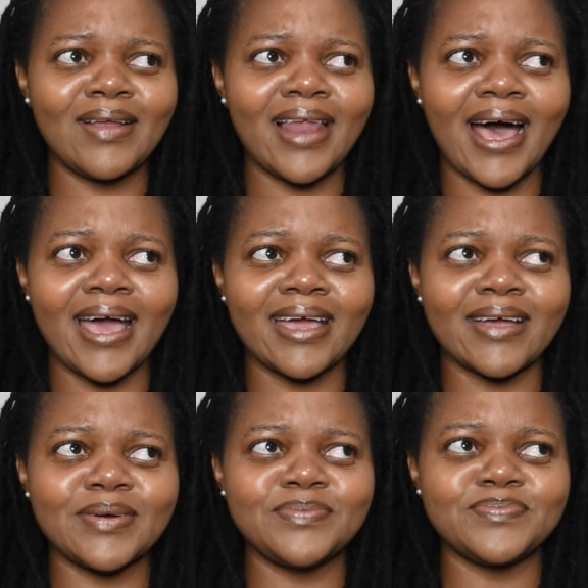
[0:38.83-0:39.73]

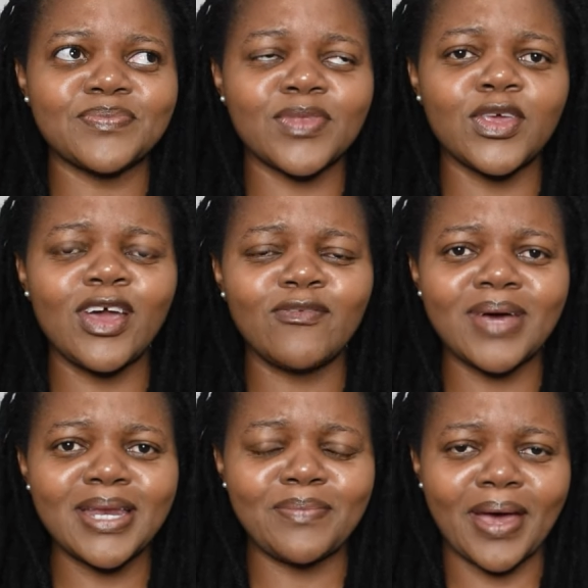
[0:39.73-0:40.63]
Like, you have
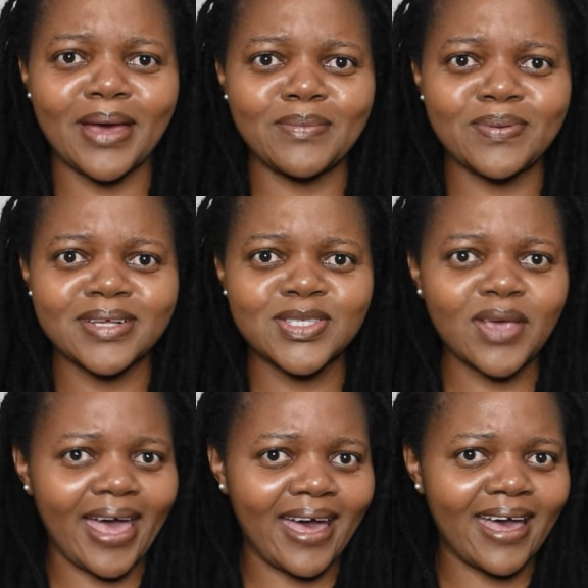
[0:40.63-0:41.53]
money, babe. It's
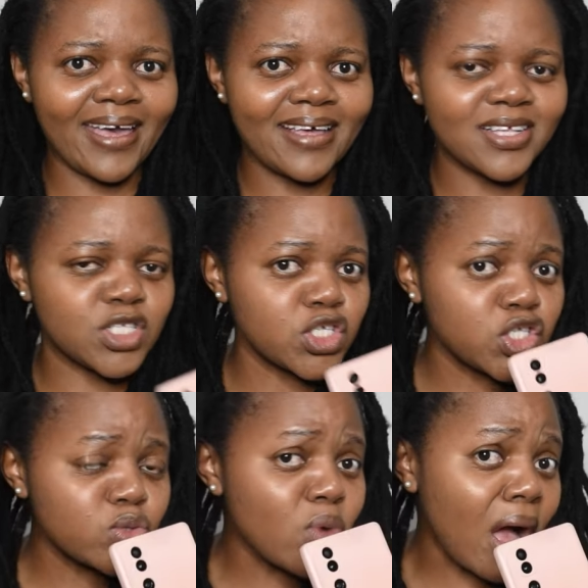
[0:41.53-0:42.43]
okay.
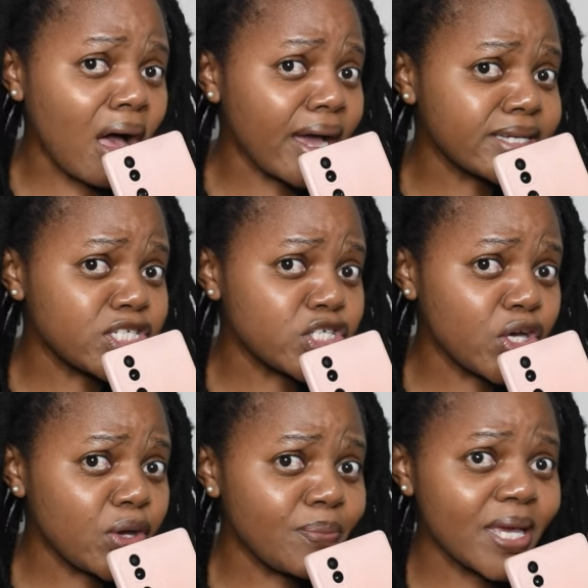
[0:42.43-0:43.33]
It's all right.
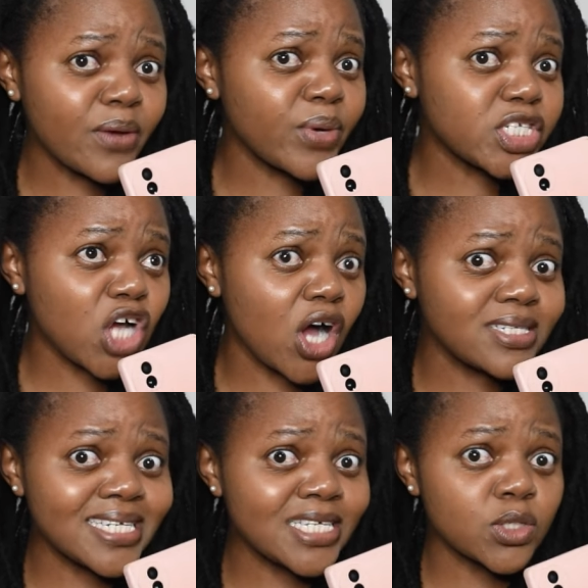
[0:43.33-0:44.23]
Being a rich
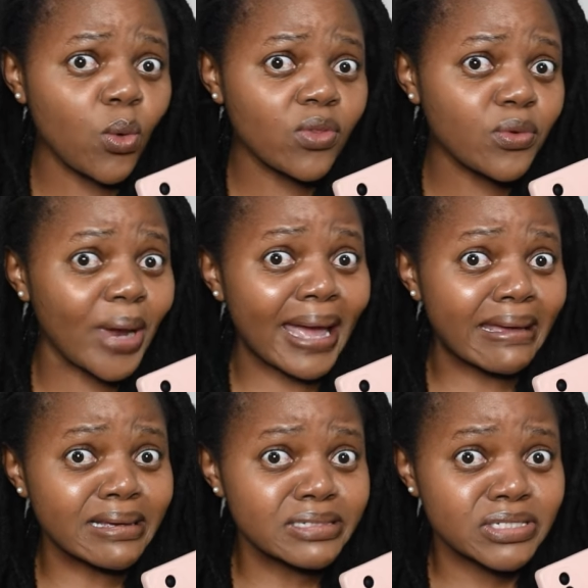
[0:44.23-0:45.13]
auntie is all the
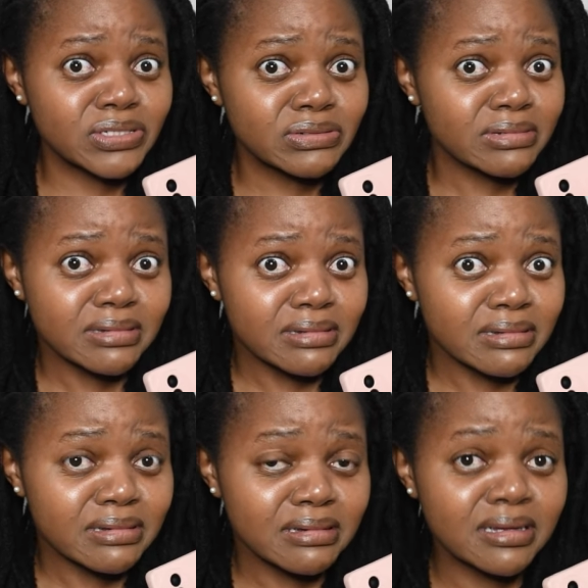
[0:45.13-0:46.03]
rage.
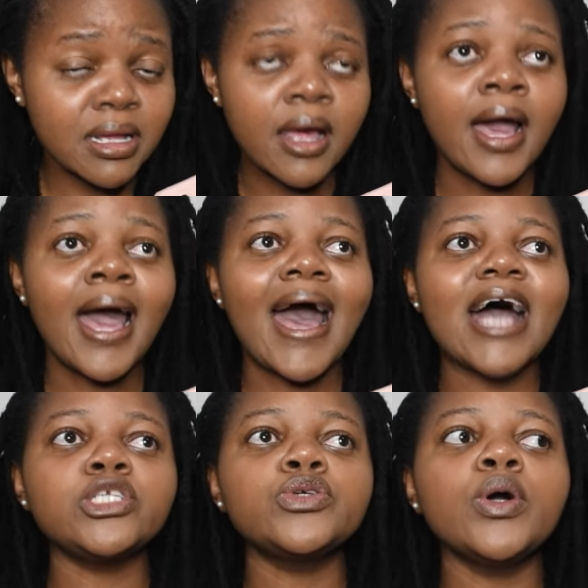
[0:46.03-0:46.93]

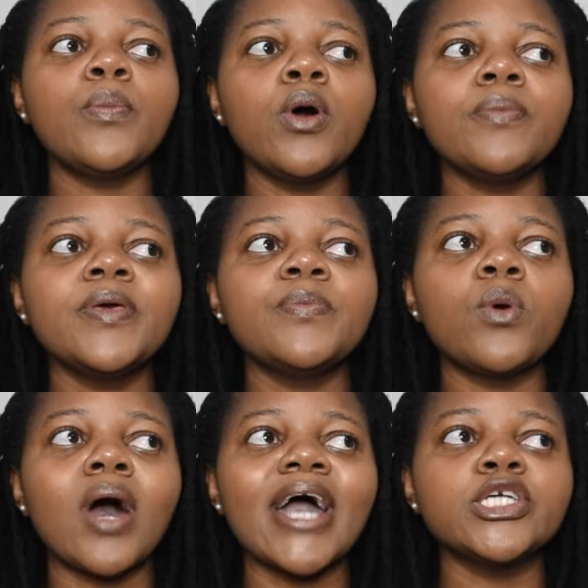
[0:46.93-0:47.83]
Us real poor
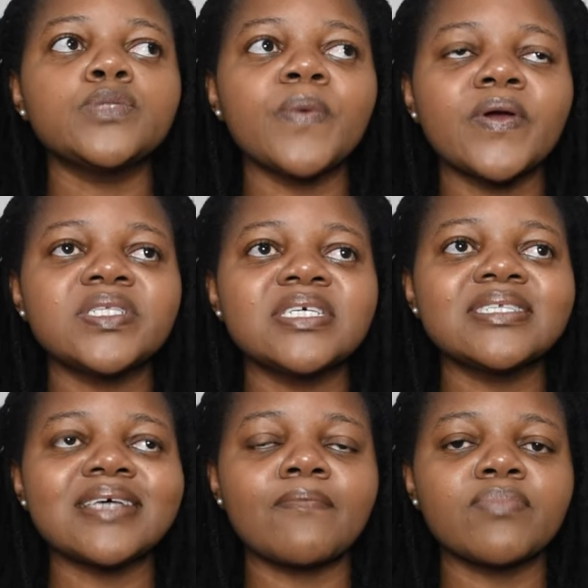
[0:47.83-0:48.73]
people are experiencing
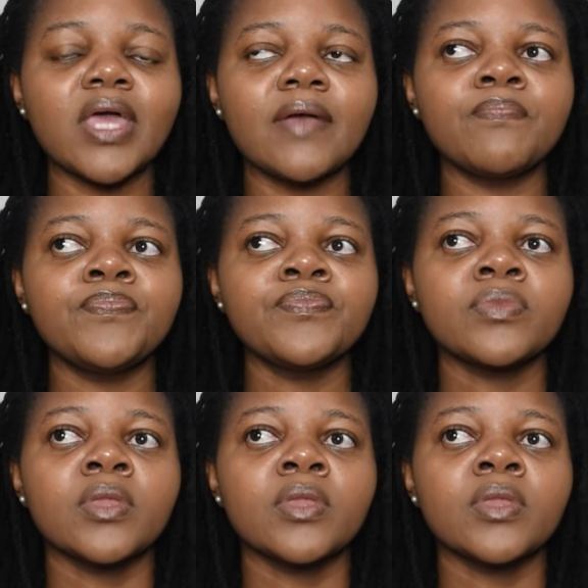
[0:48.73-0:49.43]
something,